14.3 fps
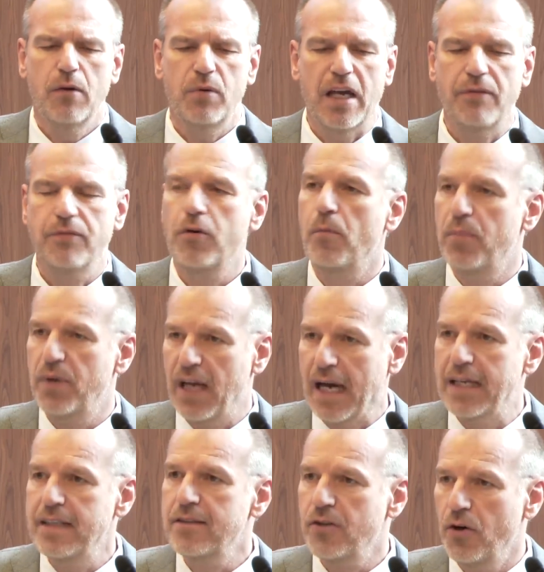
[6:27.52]
We have
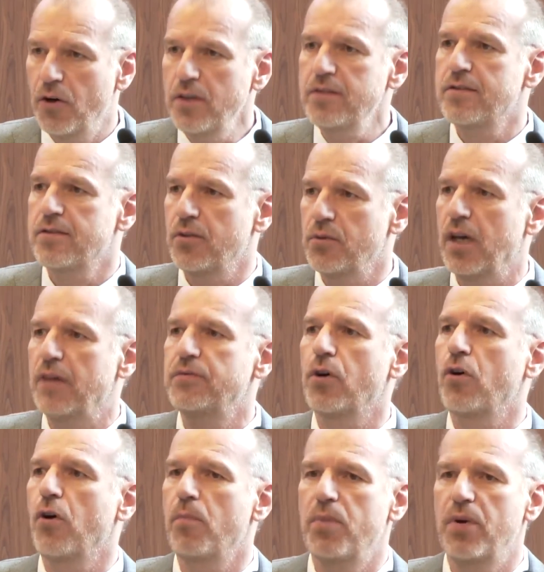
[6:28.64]
compliance costs, so you have
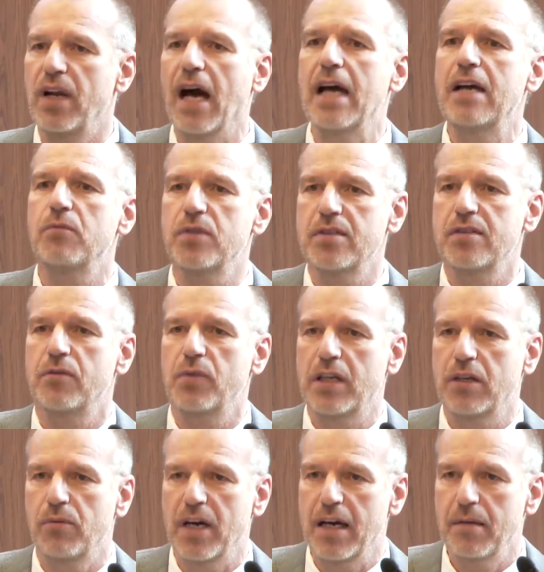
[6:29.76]
to comply with the
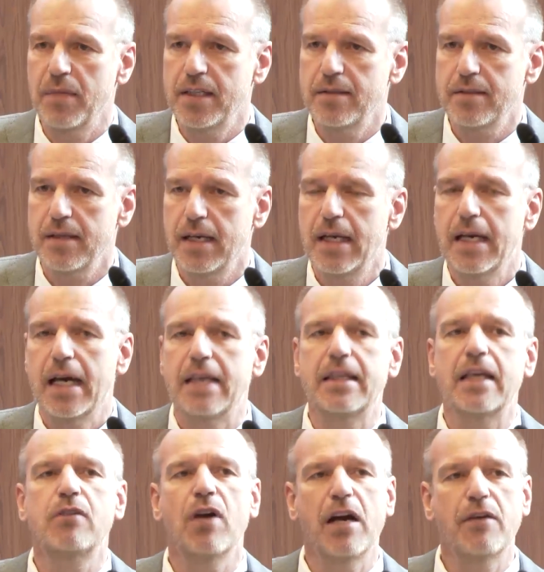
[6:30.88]
requirements. And
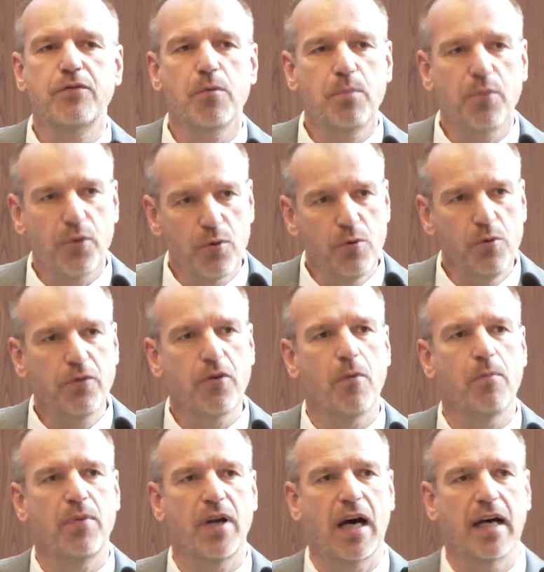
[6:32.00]
then you have to prove
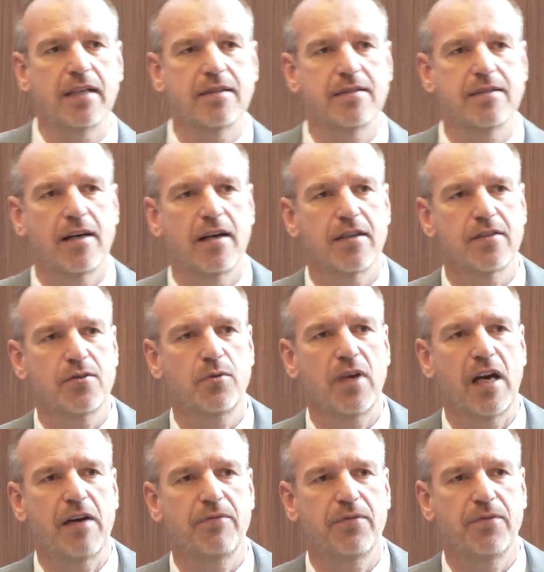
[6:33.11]
compliance. So
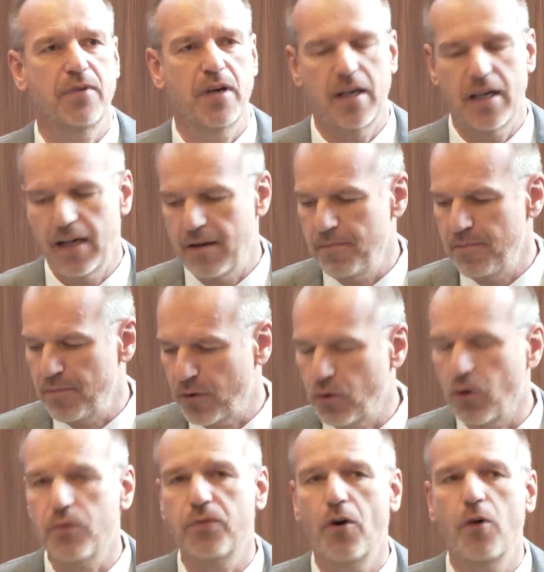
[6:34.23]
you have
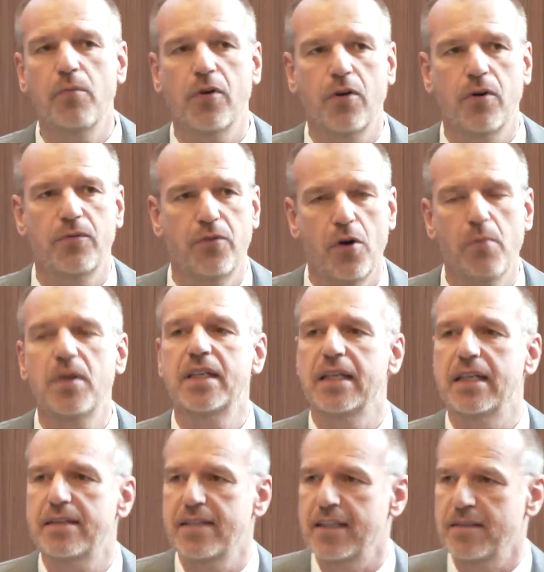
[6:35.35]

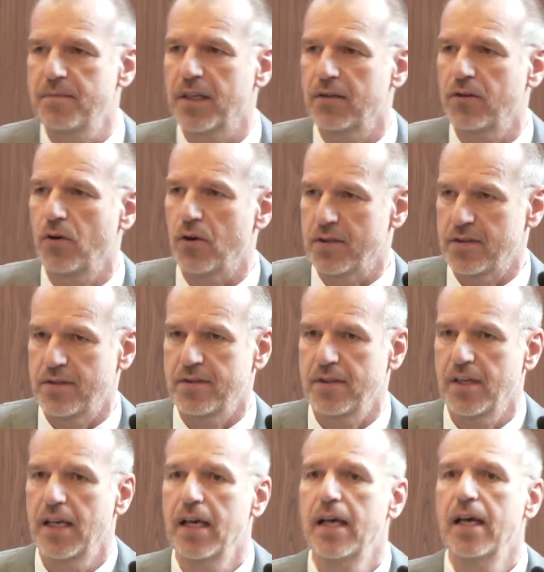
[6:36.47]
conformity assessment costs.
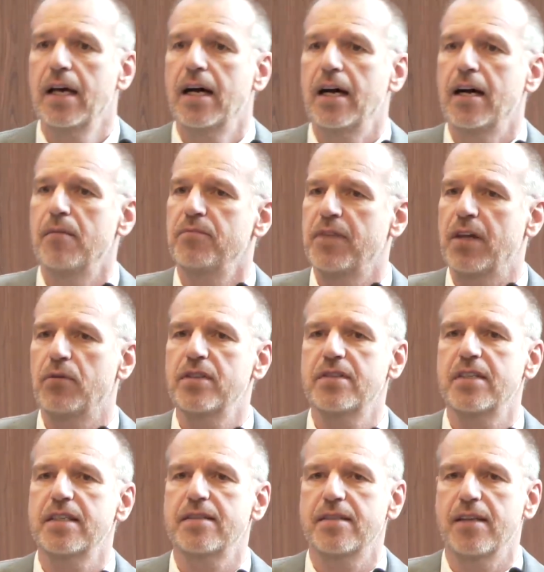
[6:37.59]
There is
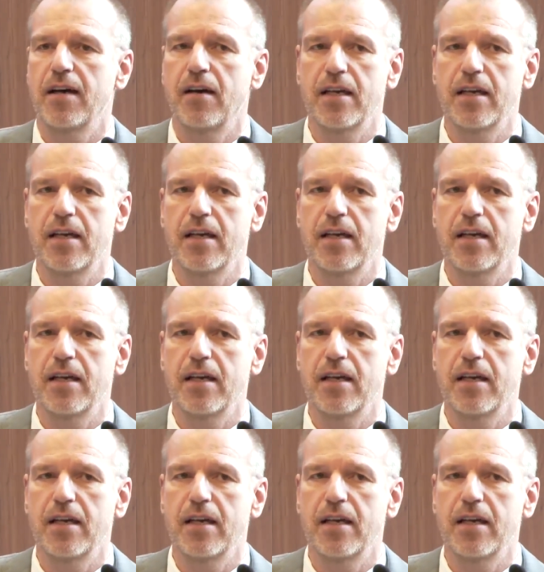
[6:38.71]
this